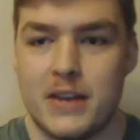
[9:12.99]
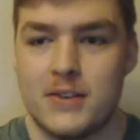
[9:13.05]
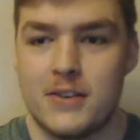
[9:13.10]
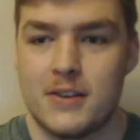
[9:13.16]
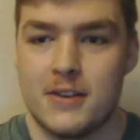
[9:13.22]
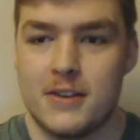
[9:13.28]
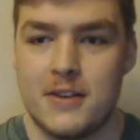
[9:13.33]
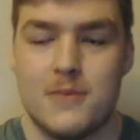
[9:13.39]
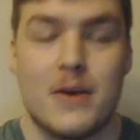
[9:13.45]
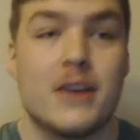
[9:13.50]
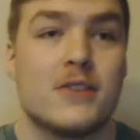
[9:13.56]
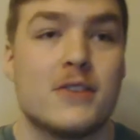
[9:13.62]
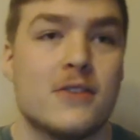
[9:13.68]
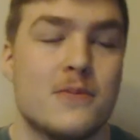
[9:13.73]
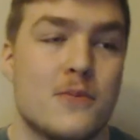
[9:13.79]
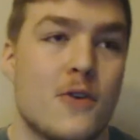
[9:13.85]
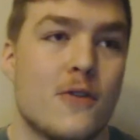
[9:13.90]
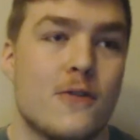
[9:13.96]
Basically, it
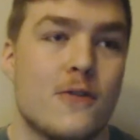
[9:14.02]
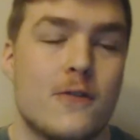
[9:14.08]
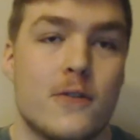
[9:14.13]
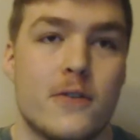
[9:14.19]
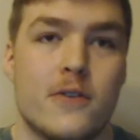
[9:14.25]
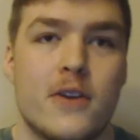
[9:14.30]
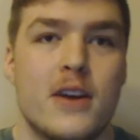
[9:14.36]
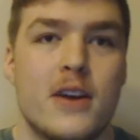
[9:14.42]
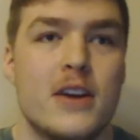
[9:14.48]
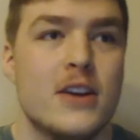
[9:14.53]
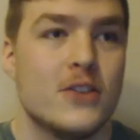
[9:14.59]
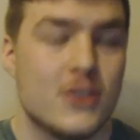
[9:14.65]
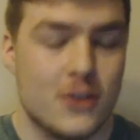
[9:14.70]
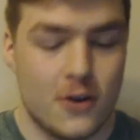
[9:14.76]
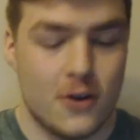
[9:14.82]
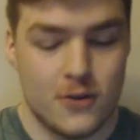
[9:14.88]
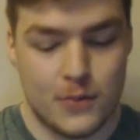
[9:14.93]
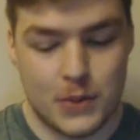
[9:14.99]
makes it more fun
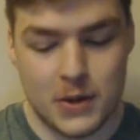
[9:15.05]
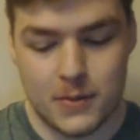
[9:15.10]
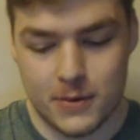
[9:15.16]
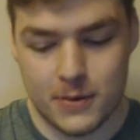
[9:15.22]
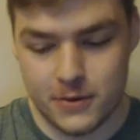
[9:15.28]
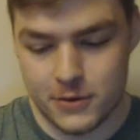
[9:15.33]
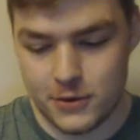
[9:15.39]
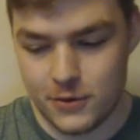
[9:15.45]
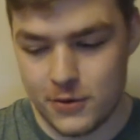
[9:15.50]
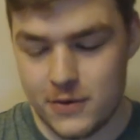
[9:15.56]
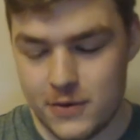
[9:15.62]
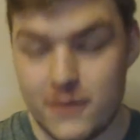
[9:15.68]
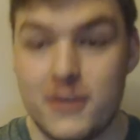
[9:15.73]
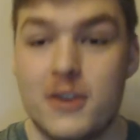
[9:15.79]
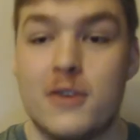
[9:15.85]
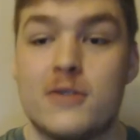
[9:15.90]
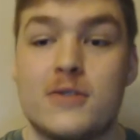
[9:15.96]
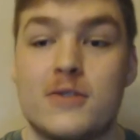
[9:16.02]
to know that people are enjoying
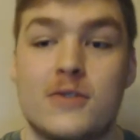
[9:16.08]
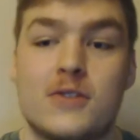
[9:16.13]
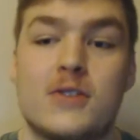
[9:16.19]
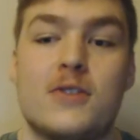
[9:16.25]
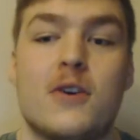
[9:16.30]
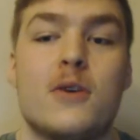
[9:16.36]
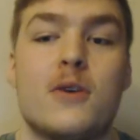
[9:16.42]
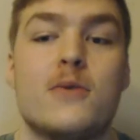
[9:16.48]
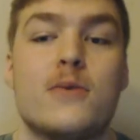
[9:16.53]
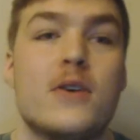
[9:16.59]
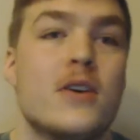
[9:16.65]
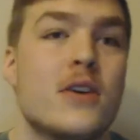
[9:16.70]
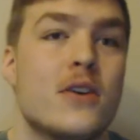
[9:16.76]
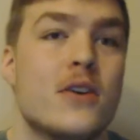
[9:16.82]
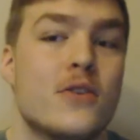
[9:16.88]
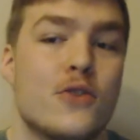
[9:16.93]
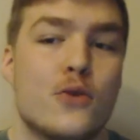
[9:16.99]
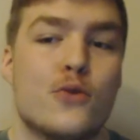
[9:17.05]
your videos and to know
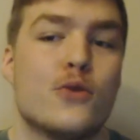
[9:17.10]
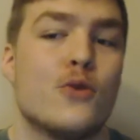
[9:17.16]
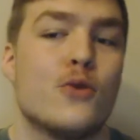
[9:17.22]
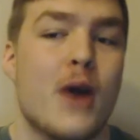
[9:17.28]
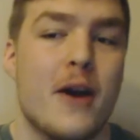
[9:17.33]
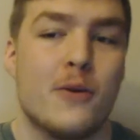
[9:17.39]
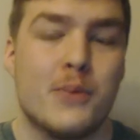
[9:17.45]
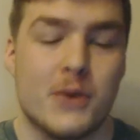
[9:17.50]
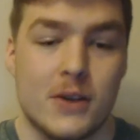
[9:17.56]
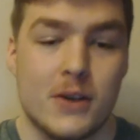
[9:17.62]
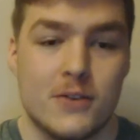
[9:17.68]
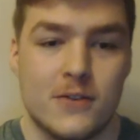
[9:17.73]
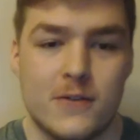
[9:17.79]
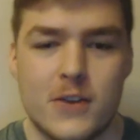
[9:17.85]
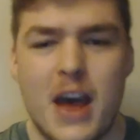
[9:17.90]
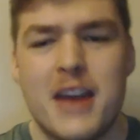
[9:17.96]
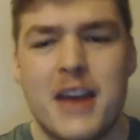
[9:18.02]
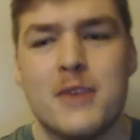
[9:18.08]
that we're all helping
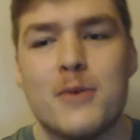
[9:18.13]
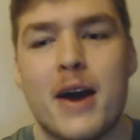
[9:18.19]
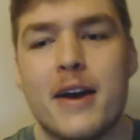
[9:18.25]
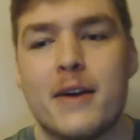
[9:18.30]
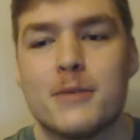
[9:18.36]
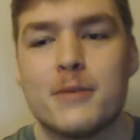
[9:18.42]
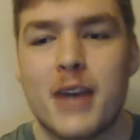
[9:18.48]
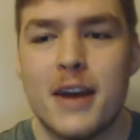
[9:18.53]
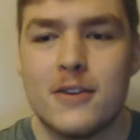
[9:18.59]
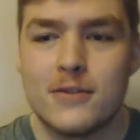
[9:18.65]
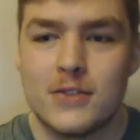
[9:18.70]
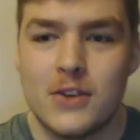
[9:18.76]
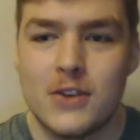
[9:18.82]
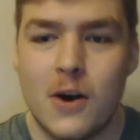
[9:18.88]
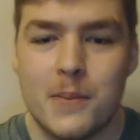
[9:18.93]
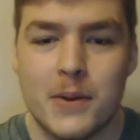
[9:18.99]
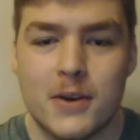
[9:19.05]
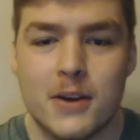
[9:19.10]
each other. Anyway, I'm getting off
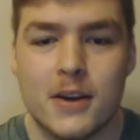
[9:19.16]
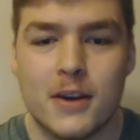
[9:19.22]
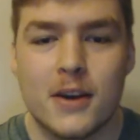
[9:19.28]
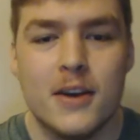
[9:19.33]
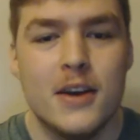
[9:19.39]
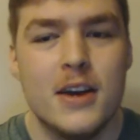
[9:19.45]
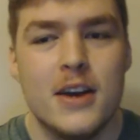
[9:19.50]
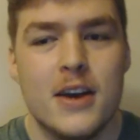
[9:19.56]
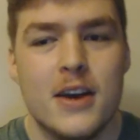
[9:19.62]
topic.